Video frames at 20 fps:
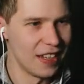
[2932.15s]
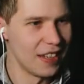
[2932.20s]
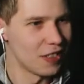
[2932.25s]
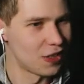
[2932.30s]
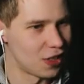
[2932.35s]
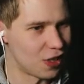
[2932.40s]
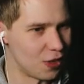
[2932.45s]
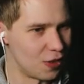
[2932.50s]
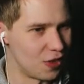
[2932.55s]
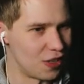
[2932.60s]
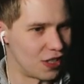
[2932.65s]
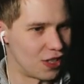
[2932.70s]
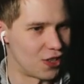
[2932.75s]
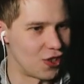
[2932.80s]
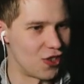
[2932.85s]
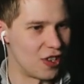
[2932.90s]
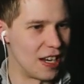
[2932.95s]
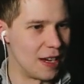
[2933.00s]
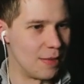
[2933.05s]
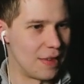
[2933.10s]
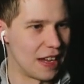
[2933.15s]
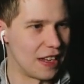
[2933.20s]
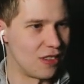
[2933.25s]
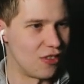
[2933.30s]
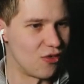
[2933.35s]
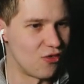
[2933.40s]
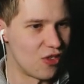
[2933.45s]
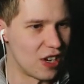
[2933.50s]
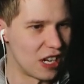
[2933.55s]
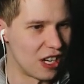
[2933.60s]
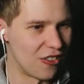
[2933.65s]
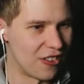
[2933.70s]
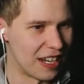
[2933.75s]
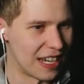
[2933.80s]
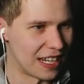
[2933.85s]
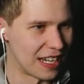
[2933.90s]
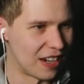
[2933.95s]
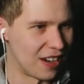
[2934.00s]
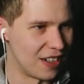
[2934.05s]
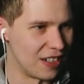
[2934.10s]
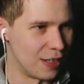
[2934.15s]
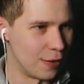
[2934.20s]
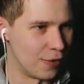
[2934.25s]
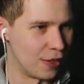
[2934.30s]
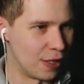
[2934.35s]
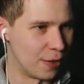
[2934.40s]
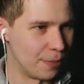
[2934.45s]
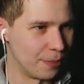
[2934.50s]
to the stream. That is really, really kind of you.